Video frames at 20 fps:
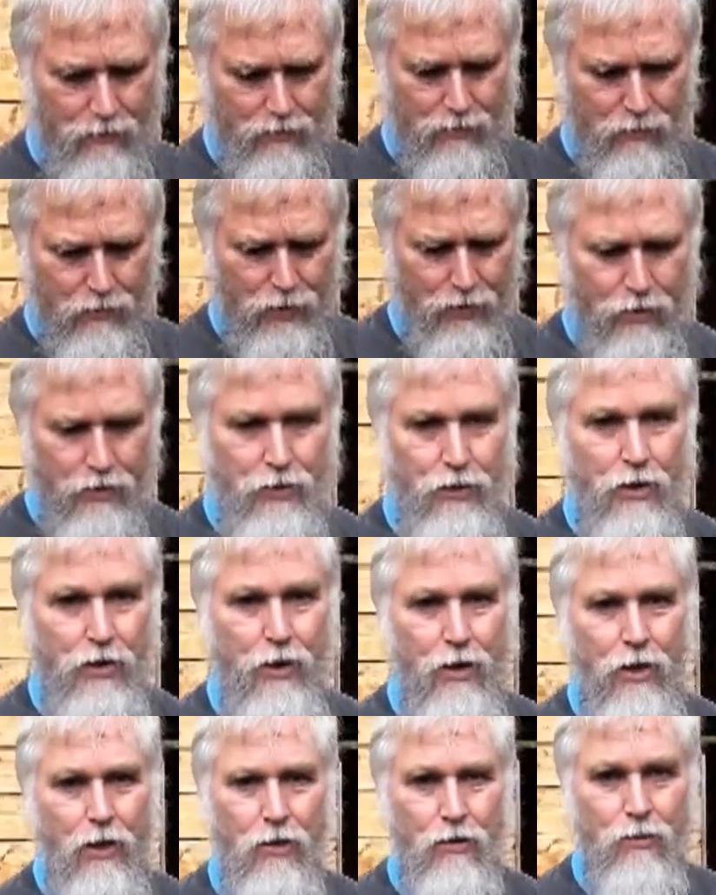church in
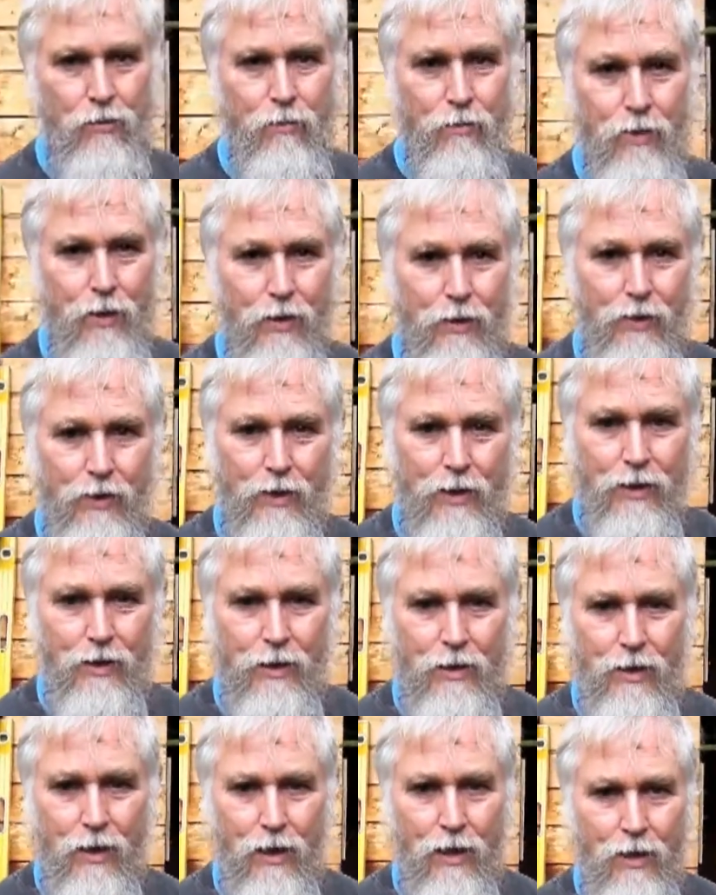the home and
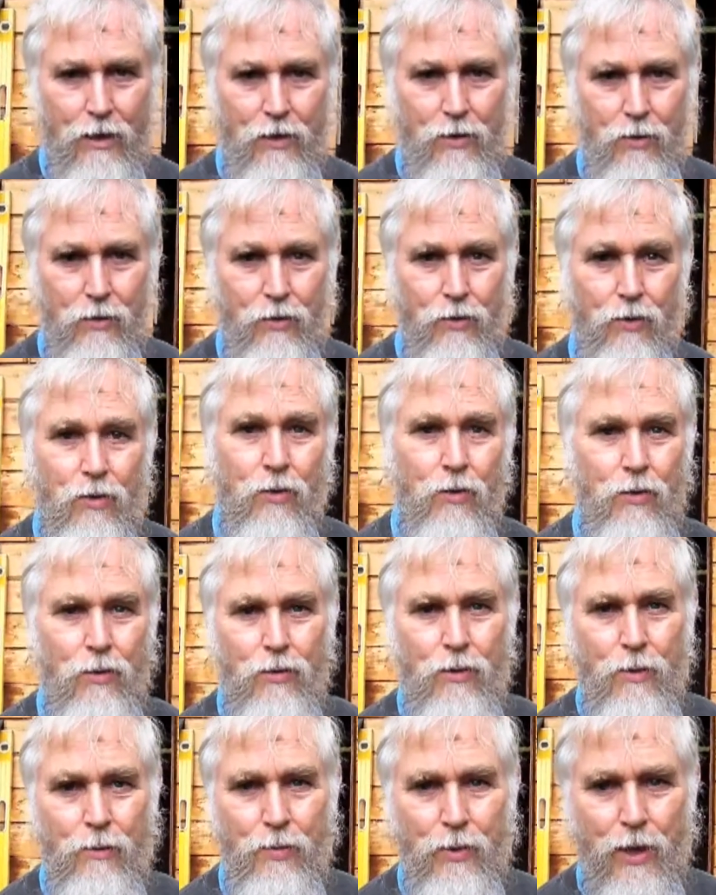the icon
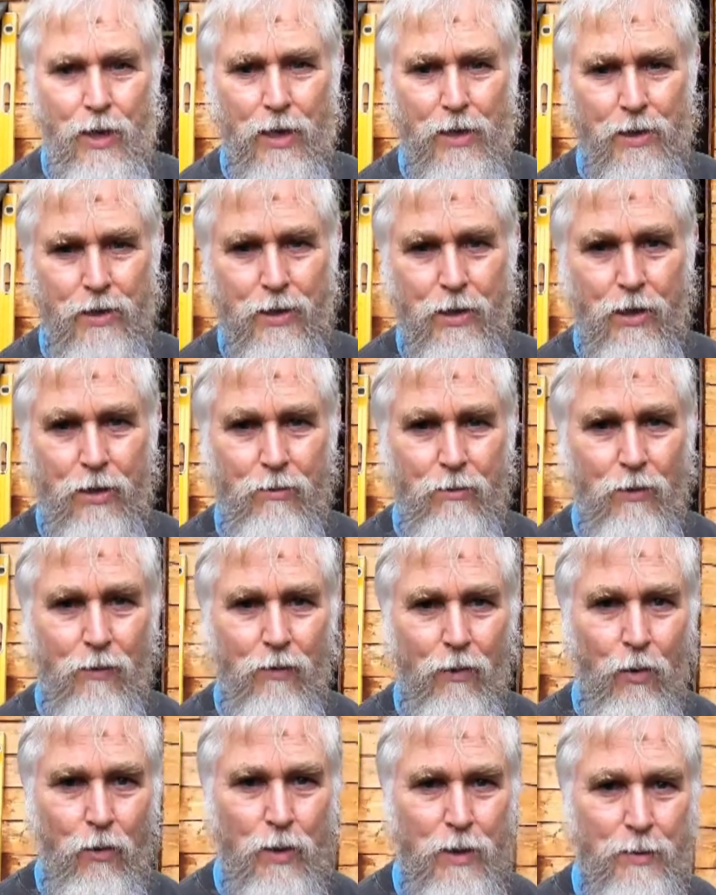corn and prayers in the home have
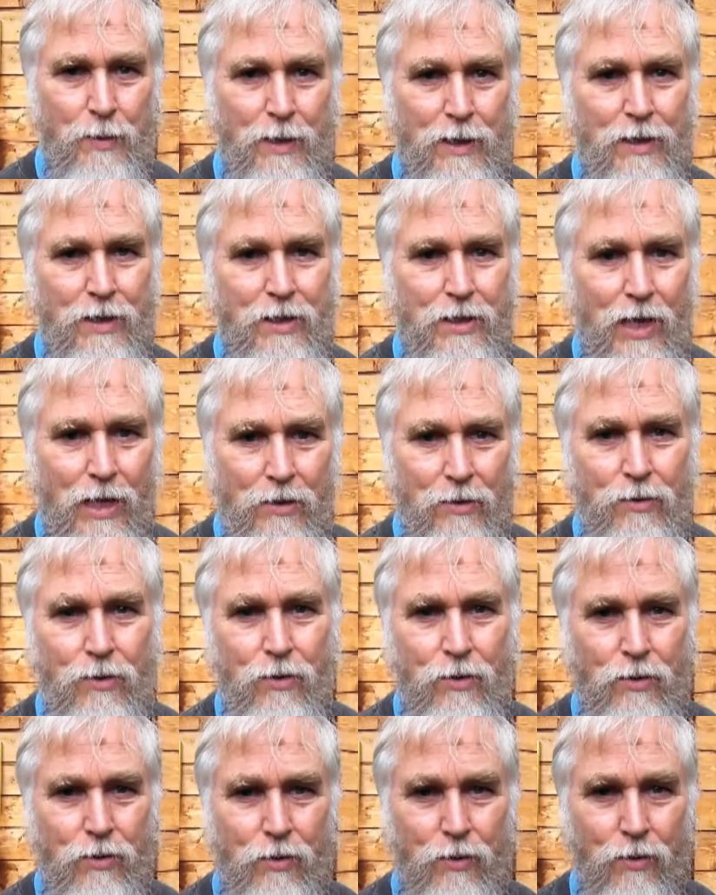always been
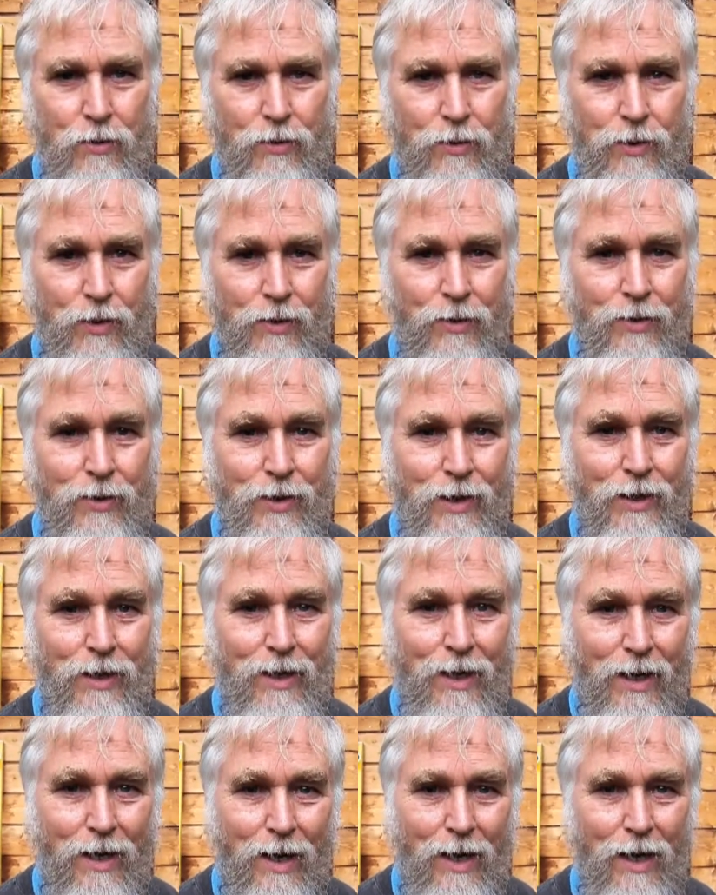central to Orthodoxy,
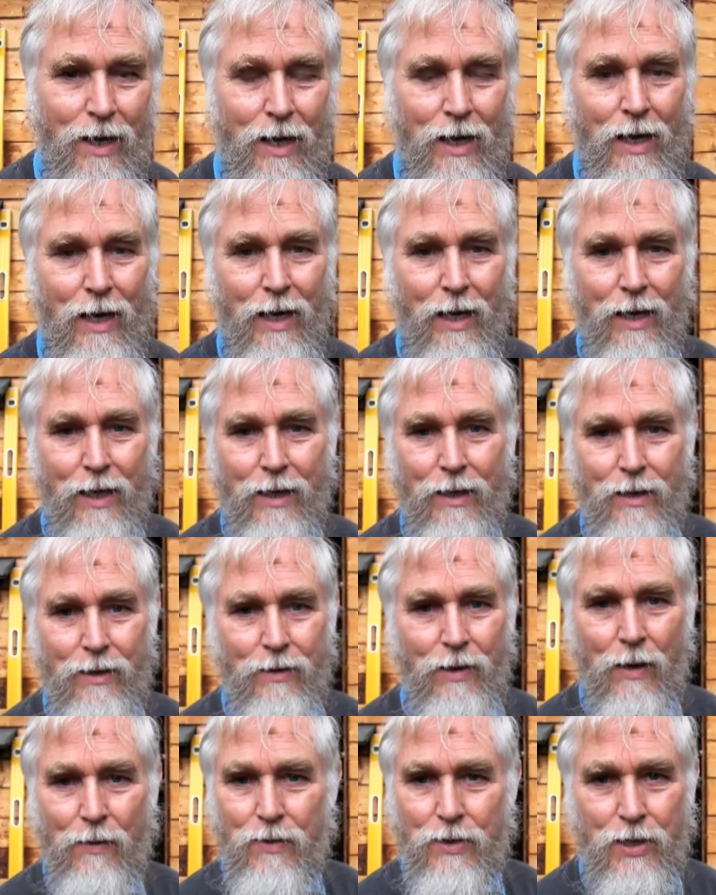
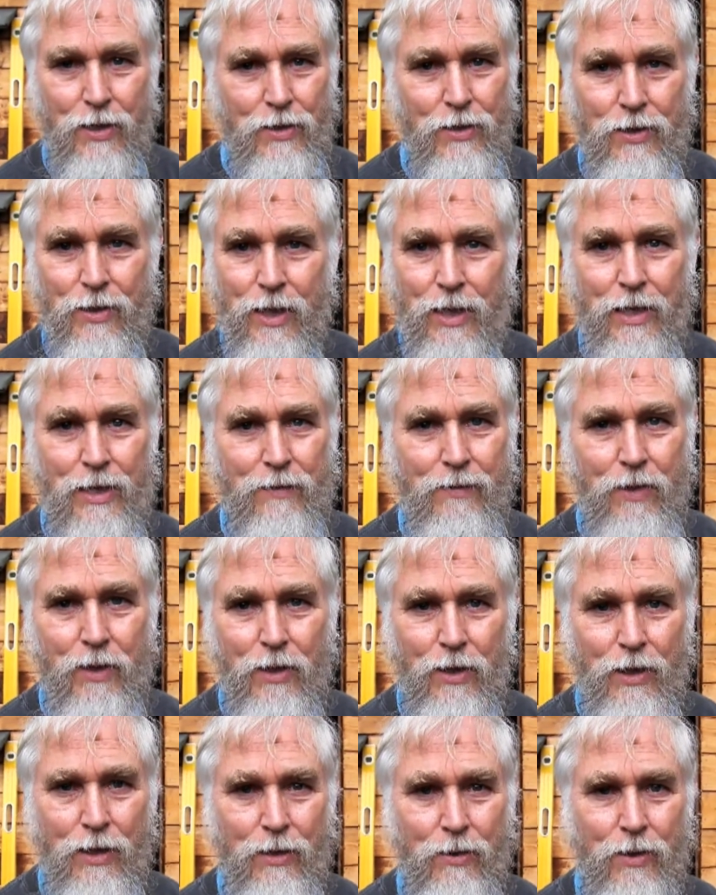ever since the days of
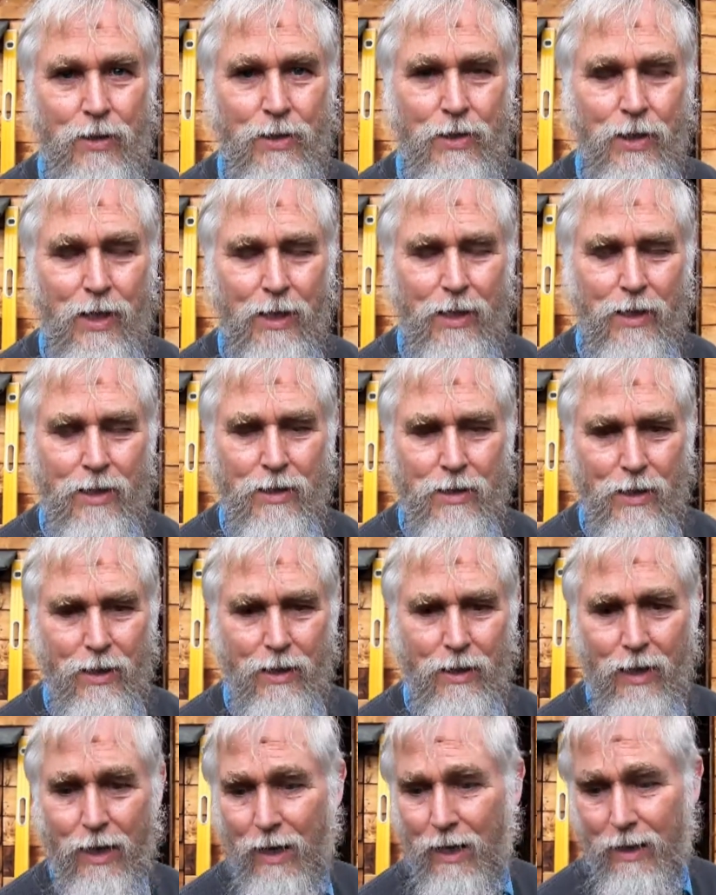early
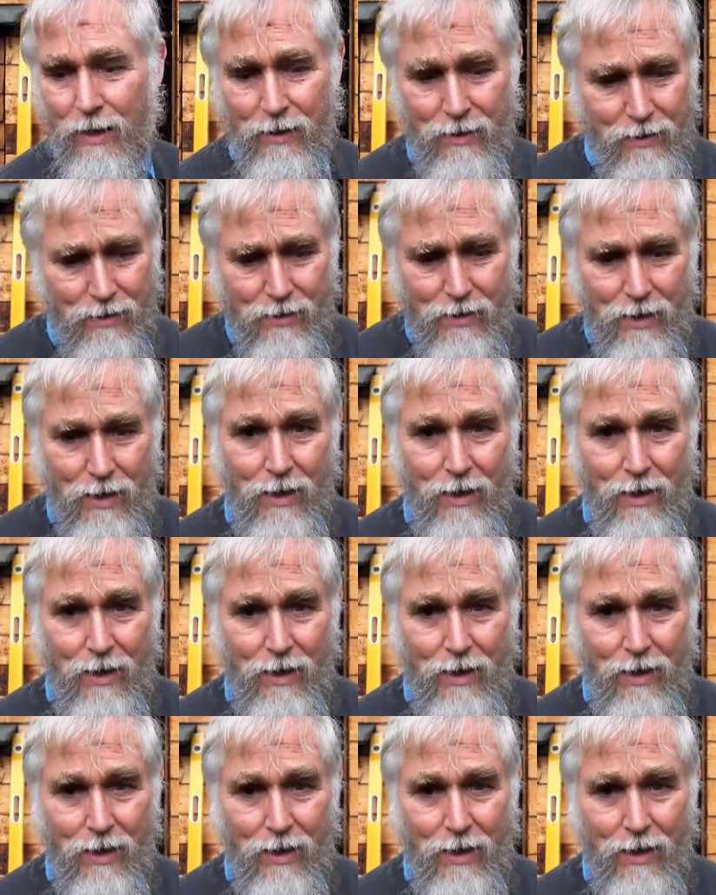Christianity, and